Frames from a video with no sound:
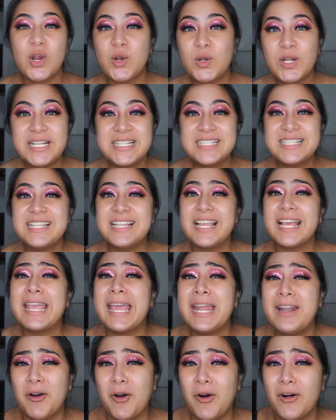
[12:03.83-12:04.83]
Crazy. Like,
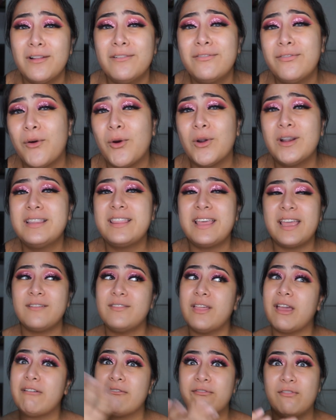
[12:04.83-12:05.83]
get all four. They
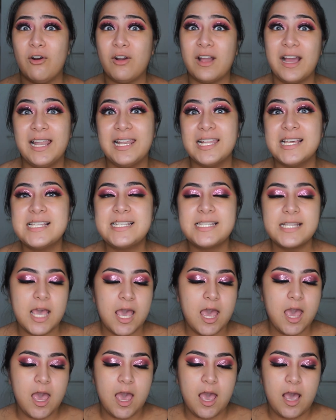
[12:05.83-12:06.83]
have like 4 colors.
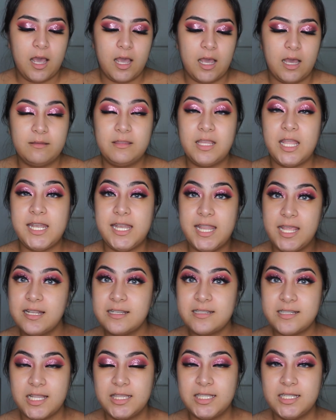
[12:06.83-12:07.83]
They did
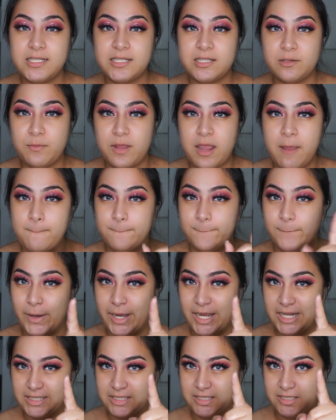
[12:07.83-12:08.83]
send this to me,
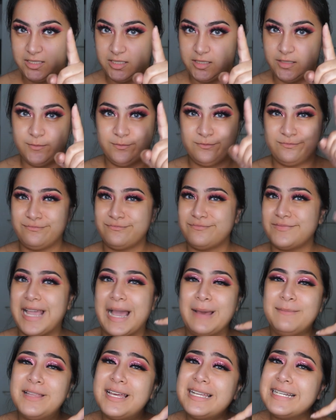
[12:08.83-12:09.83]
but
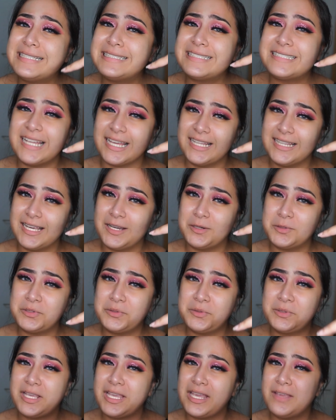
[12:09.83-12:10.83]
I'm not a sellout,
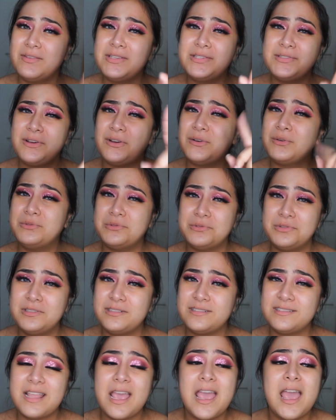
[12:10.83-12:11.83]
okay? If it's not
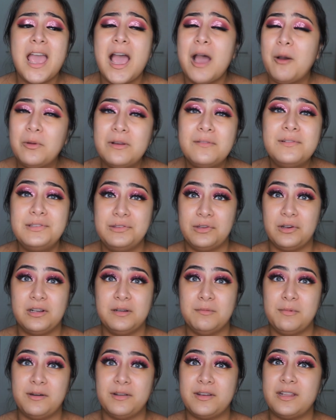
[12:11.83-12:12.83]
good, I won't even talk
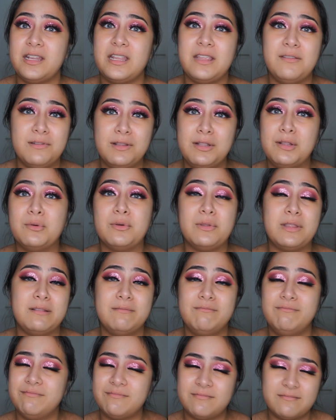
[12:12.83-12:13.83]
about it, even though
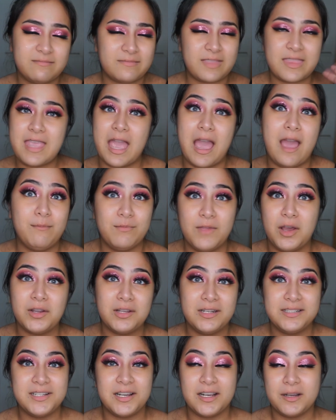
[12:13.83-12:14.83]
I'm not
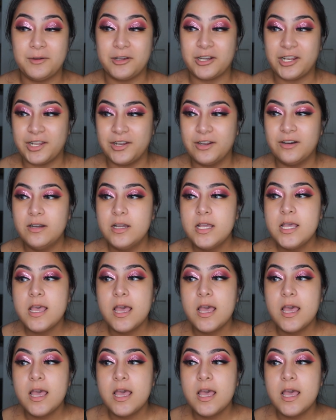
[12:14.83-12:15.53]
gonna talk about it, you know?